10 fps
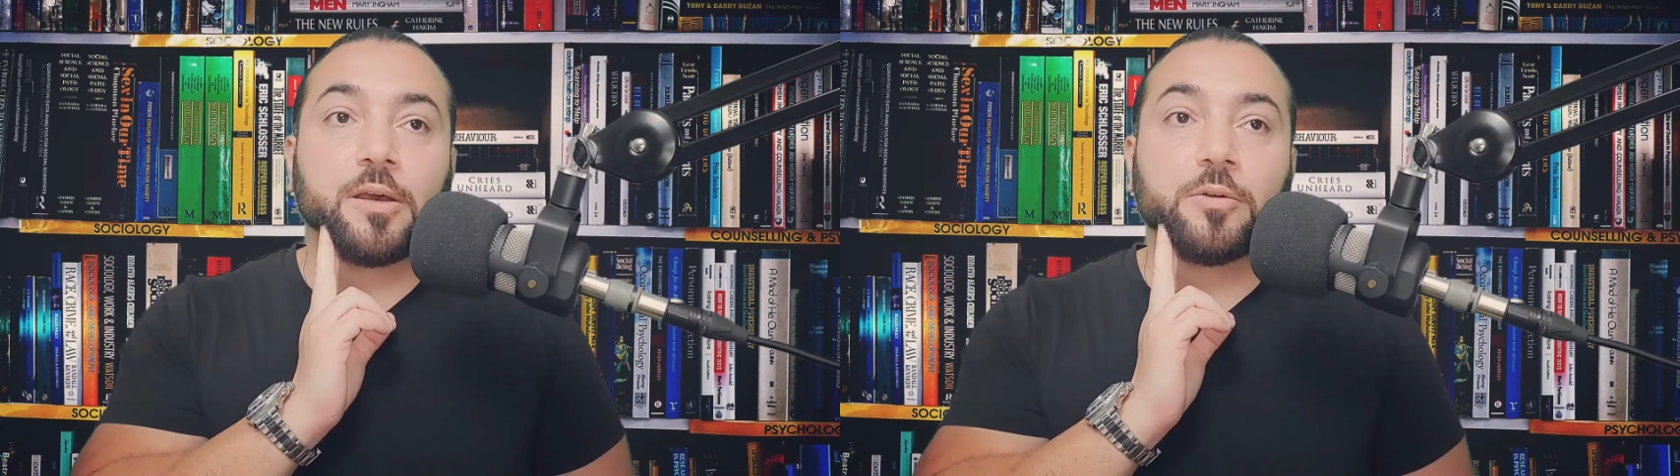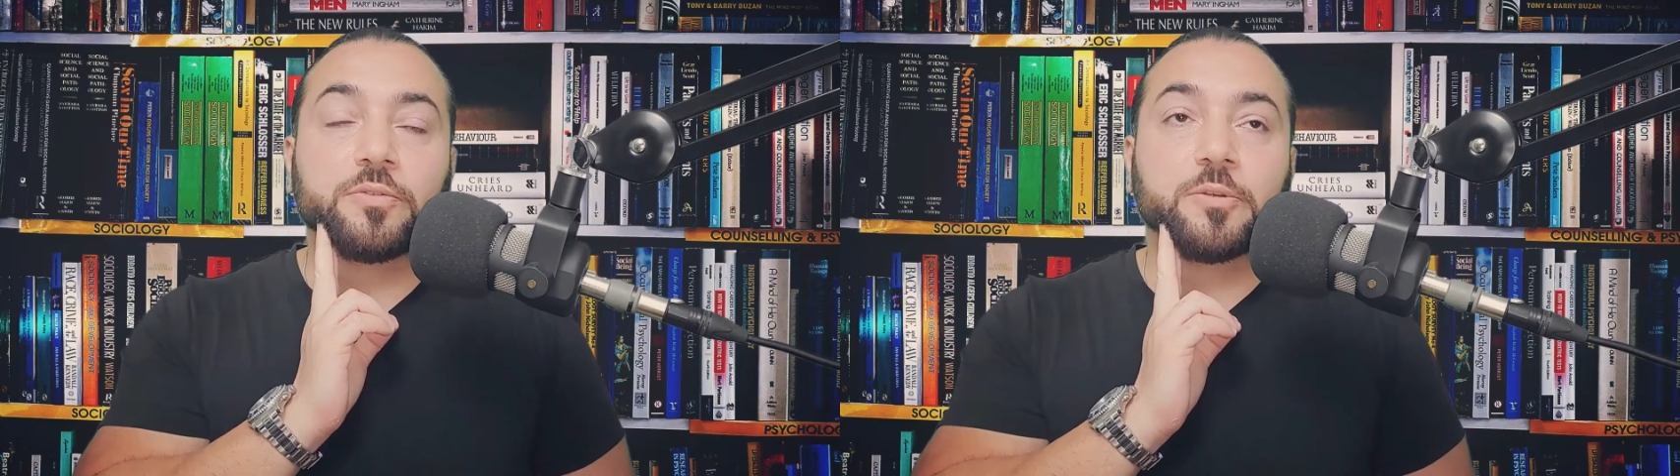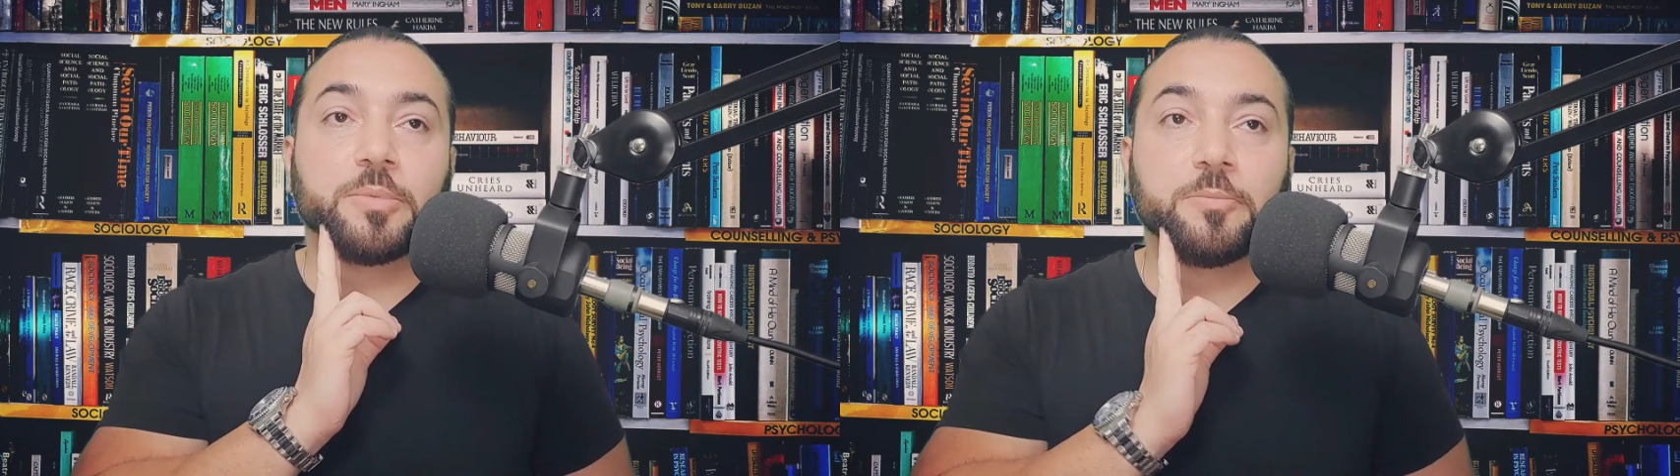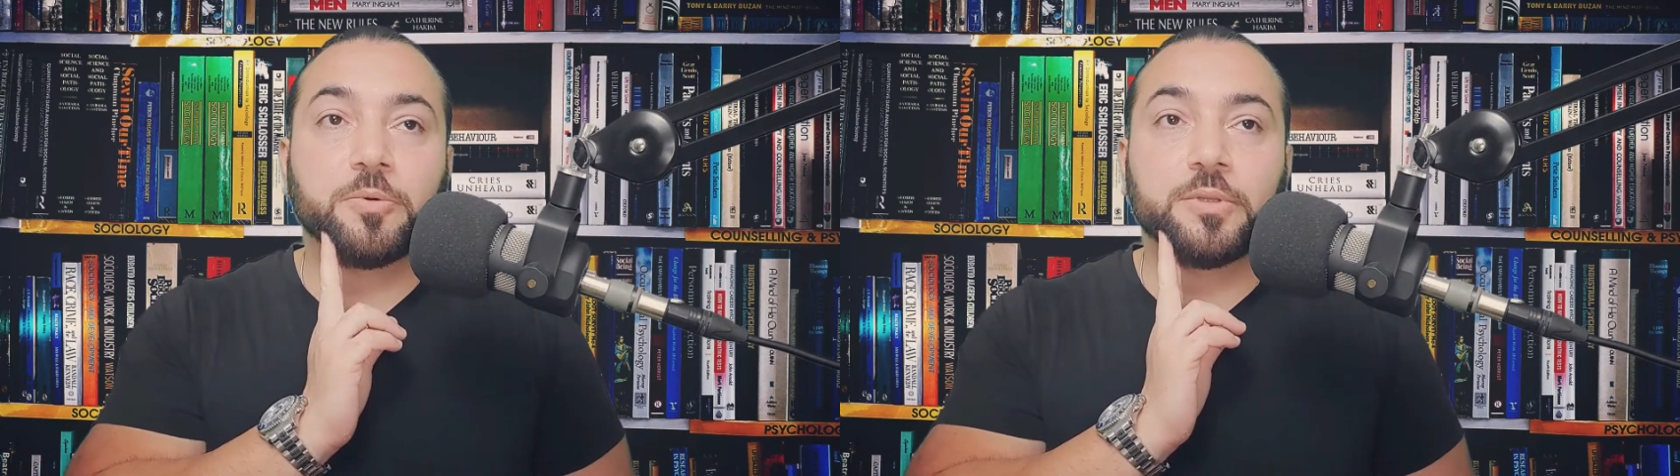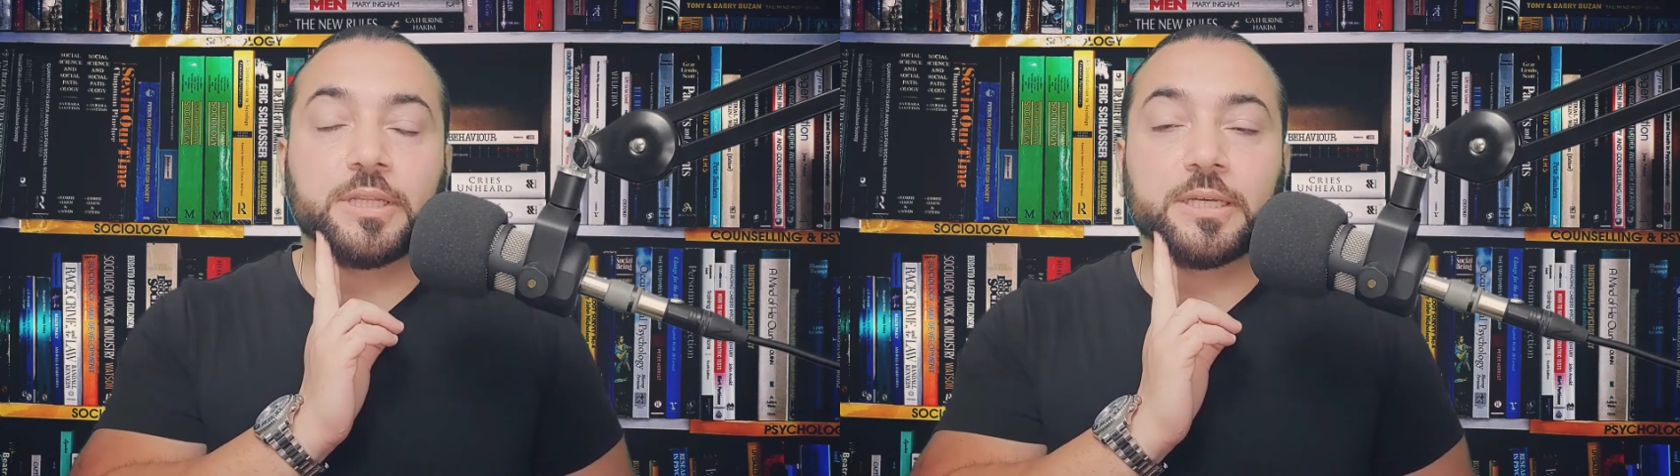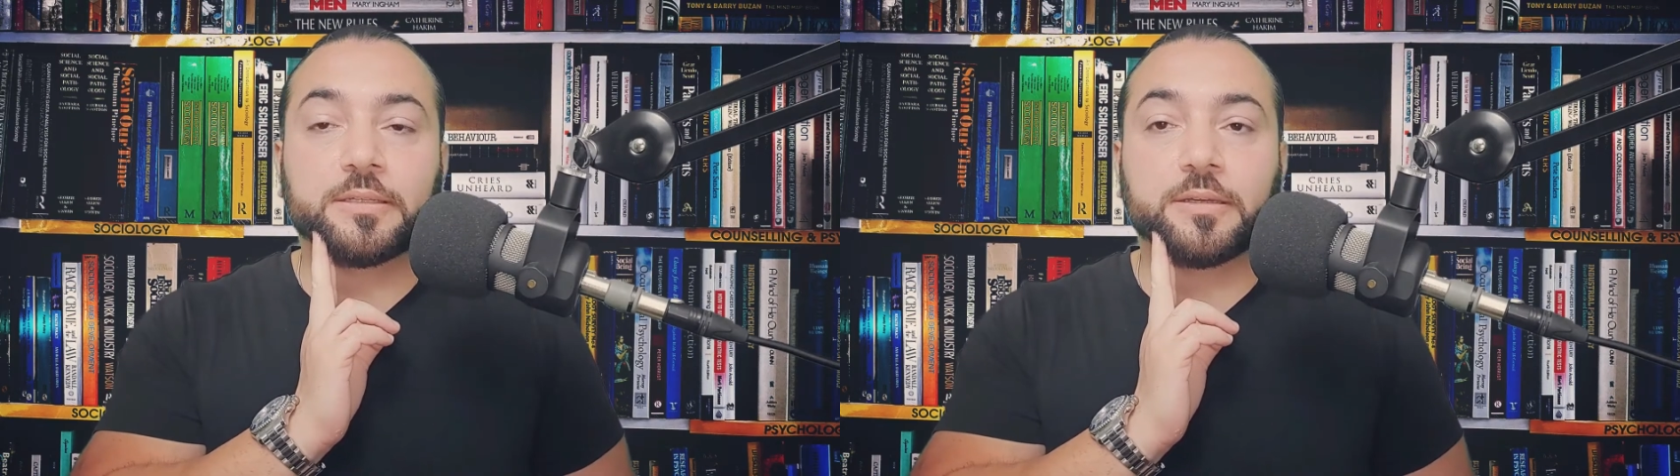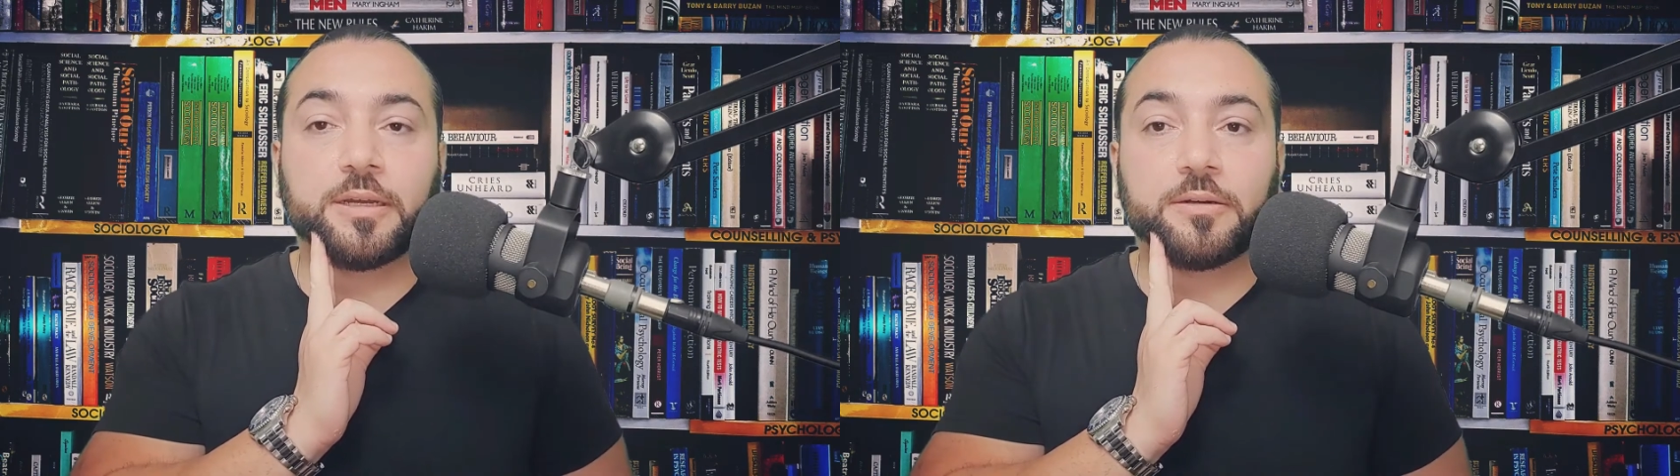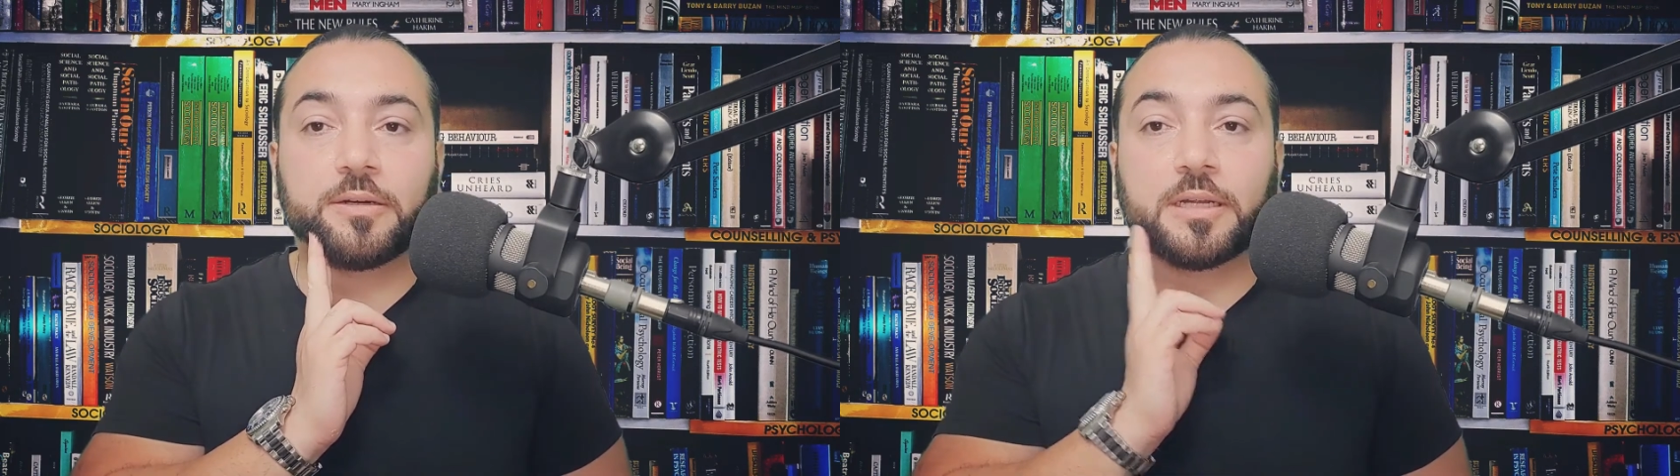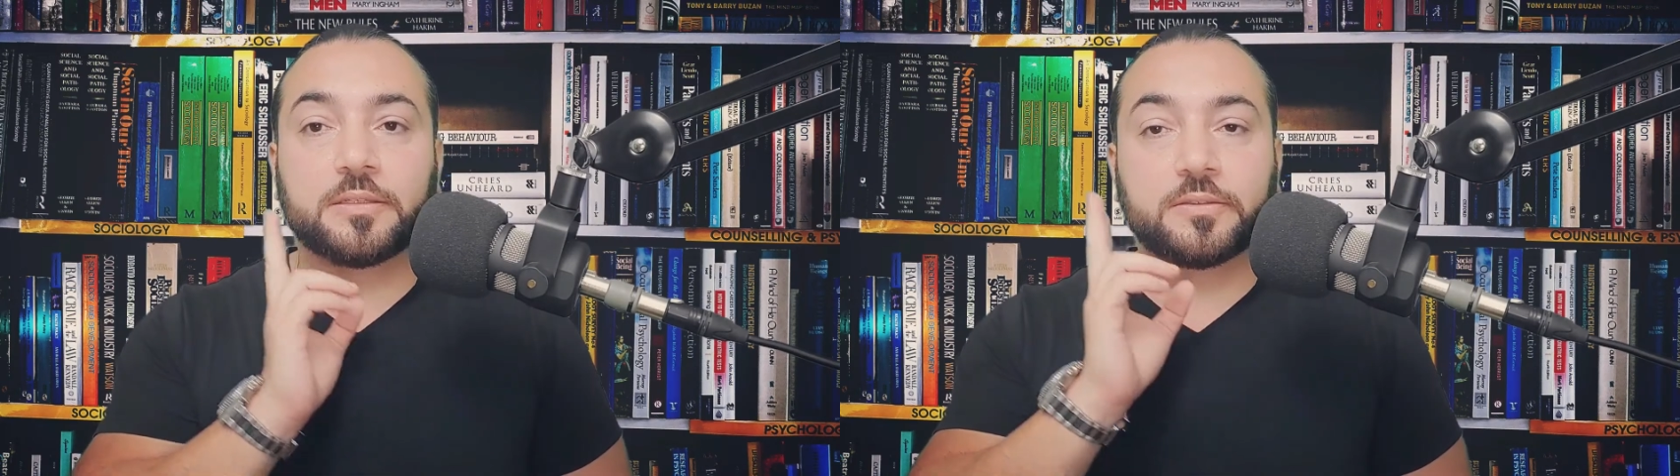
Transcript: Also, people that are